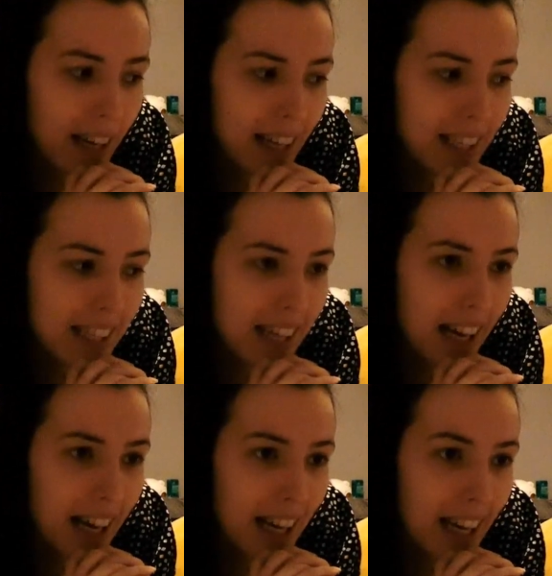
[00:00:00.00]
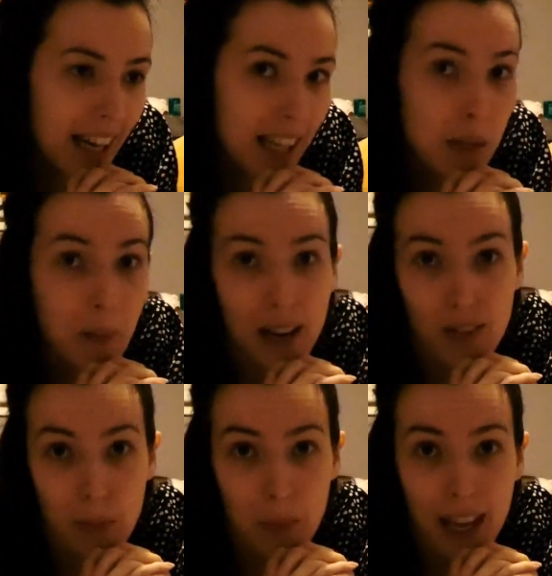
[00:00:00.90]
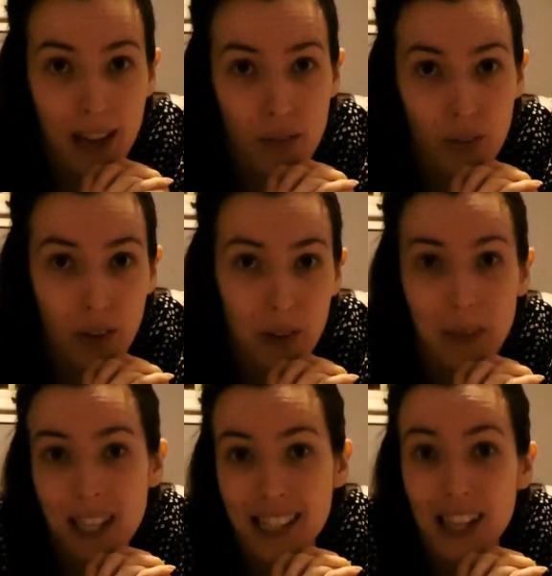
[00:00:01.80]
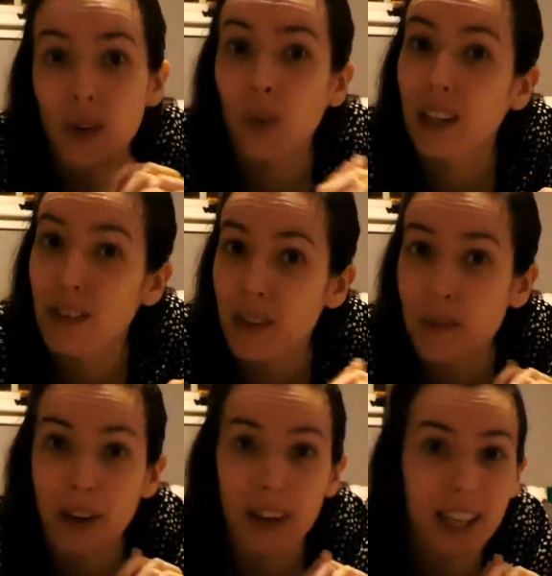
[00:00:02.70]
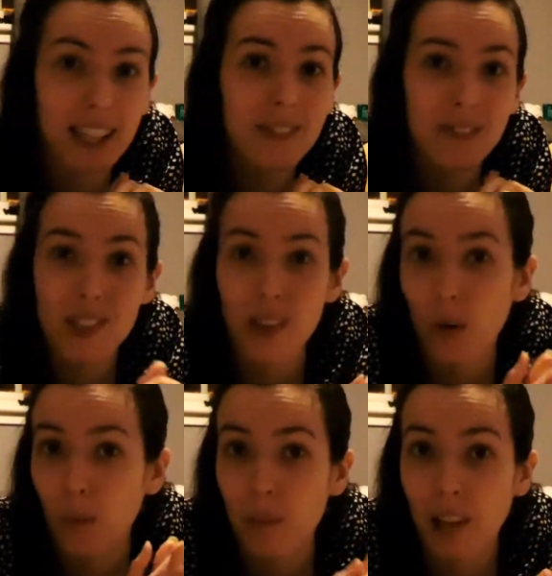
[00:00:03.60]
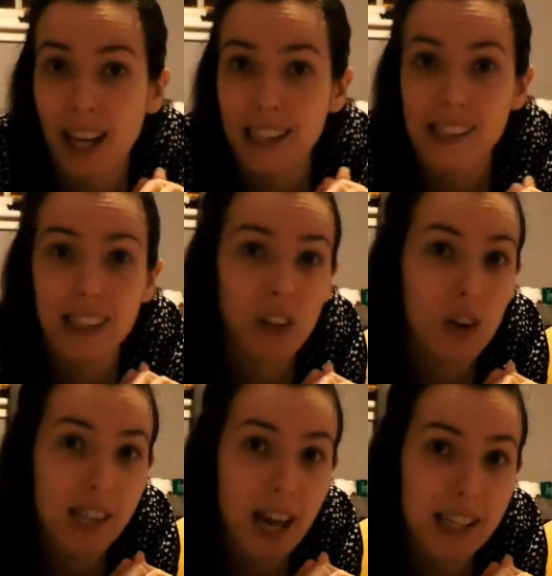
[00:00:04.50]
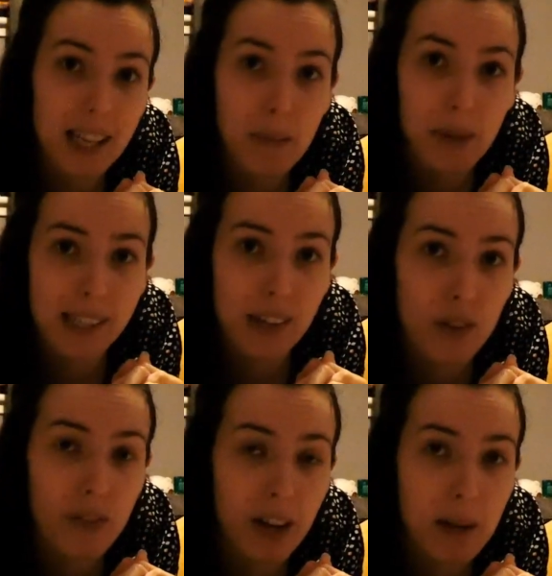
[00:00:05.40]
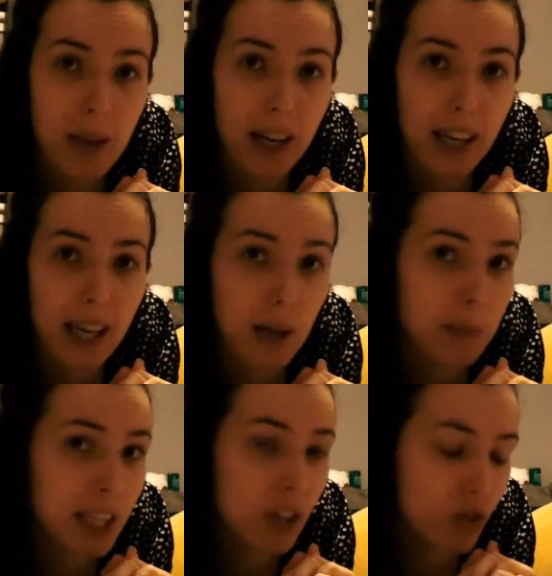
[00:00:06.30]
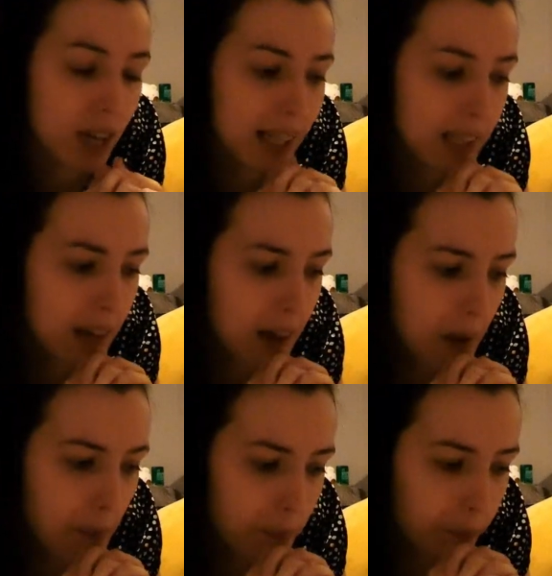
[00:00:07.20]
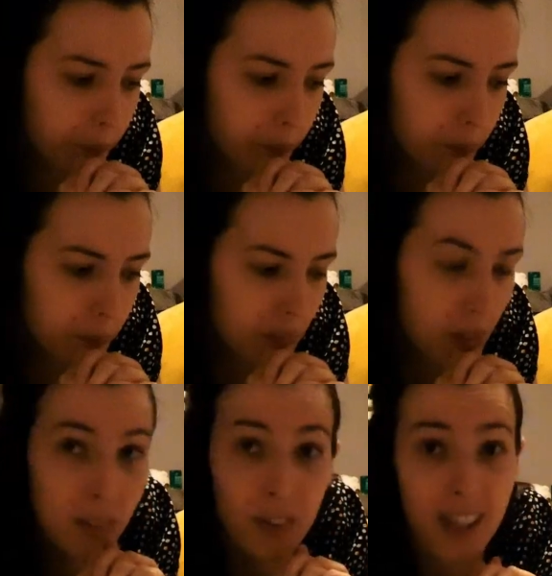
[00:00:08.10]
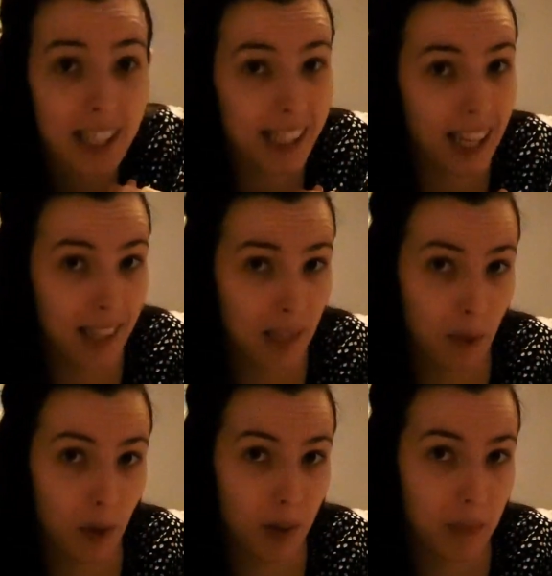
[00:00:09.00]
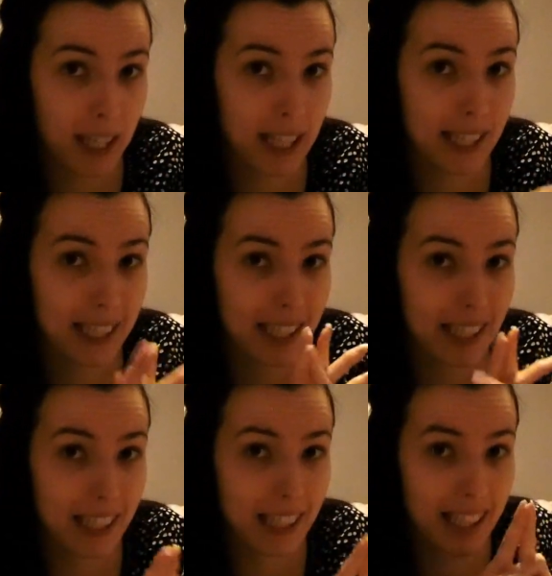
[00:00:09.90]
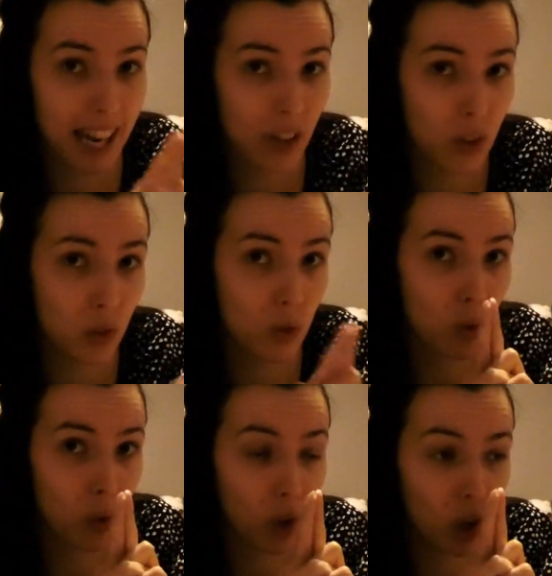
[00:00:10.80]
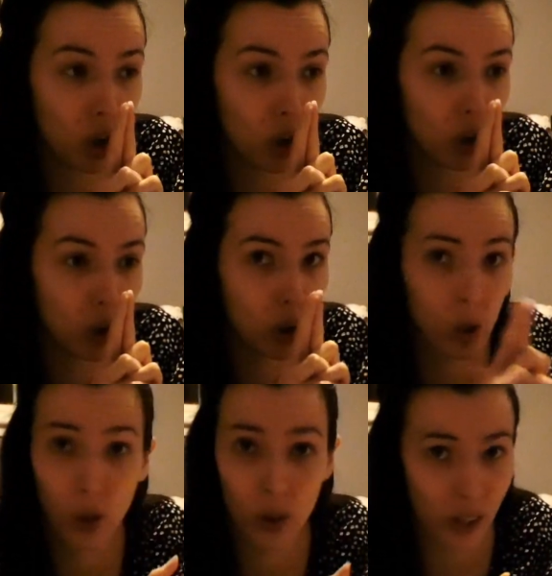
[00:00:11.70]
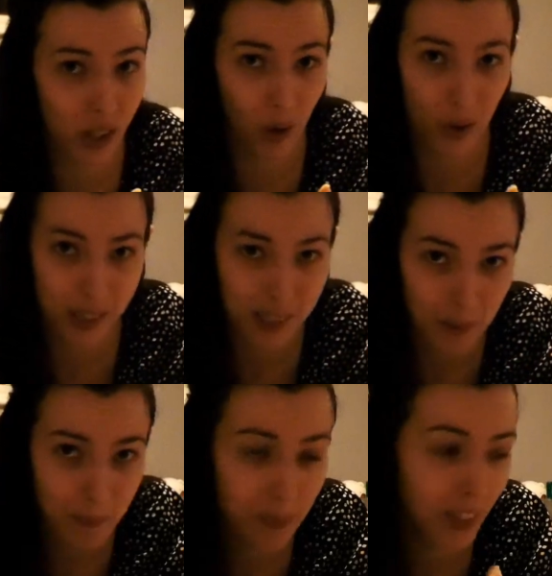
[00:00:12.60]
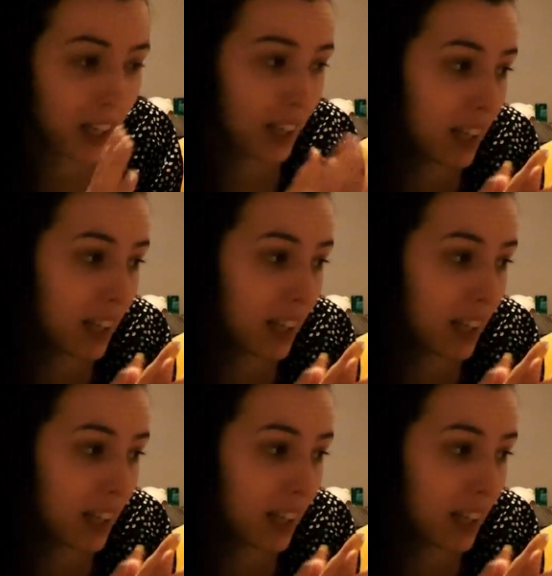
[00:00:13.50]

And I had to buy a VPN for it because I don't live in America. So licensing laws, I had to get myself an American IP address. I was very excited about it because Deathstroke looked awesome.